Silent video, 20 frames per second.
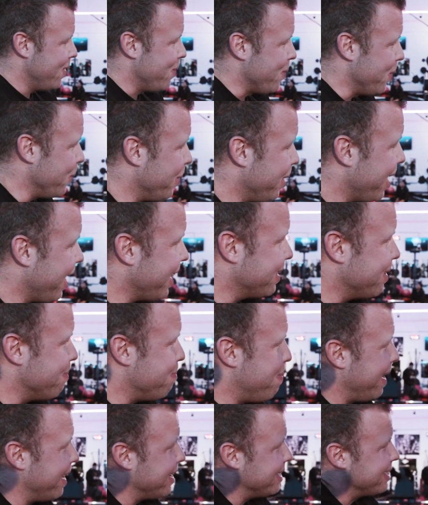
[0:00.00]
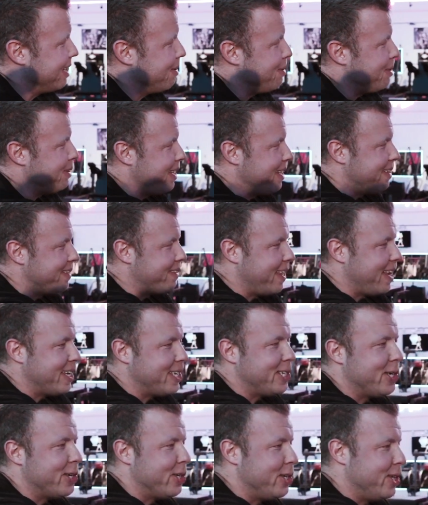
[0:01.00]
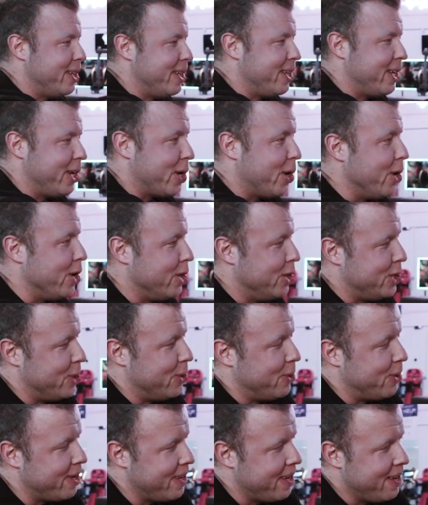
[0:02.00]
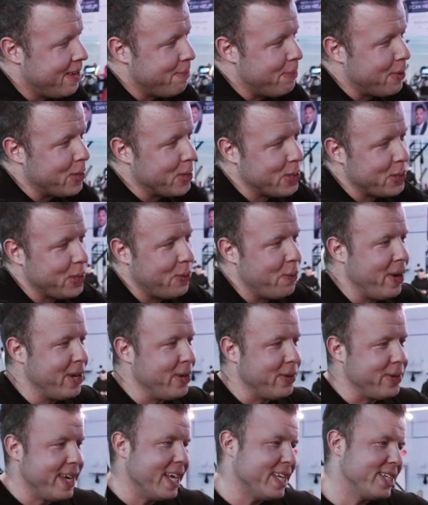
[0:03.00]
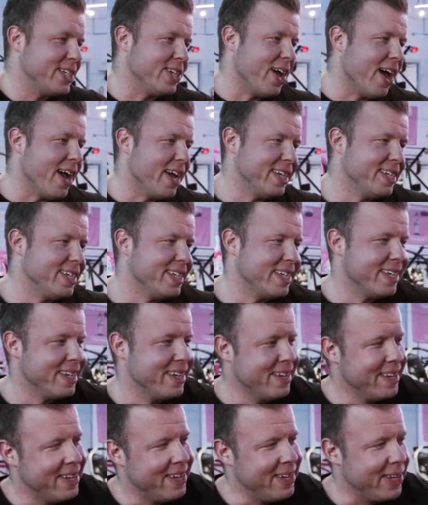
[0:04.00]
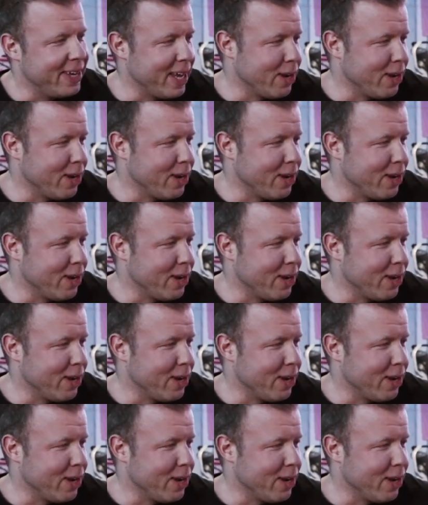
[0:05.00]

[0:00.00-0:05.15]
What were like the biggest limiting things you couldn't do? Because when you're that size, you